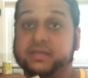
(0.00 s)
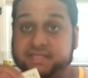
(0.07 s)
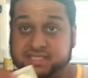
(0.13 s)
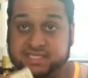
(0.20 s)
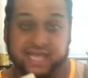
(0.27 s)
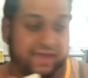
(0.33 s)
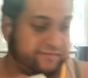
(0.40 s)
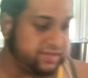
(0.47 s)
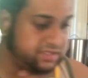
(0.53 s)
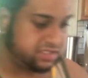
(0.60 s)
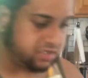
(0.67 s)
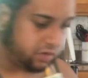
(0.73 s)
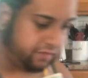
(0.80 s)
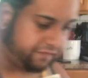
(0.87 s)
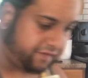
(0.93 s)
7
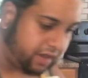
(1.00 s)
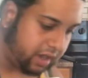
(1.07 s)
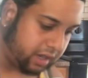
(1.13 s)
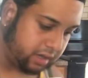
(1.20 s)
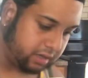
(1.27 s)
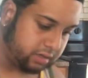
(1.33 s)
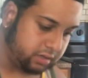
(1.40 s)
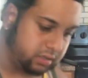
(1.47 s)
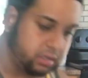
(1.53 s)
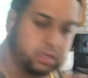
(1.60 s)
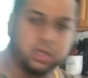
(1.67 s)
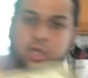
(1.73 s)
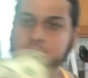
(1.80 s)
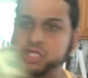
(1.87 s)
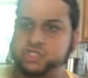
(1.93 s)
so far.
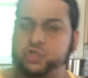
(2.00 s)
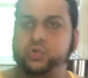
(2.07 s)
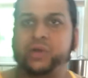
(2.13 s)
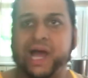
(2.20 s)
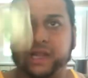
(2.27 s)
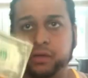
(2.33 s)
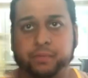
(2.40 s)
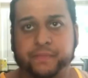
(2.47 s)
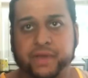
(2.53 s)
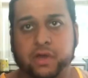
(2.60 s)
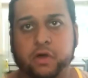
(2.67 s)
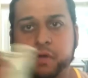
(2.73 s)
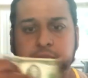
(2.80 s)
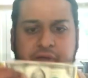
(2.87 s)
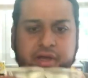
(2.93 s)
A $2
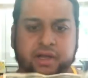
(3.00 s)
bill.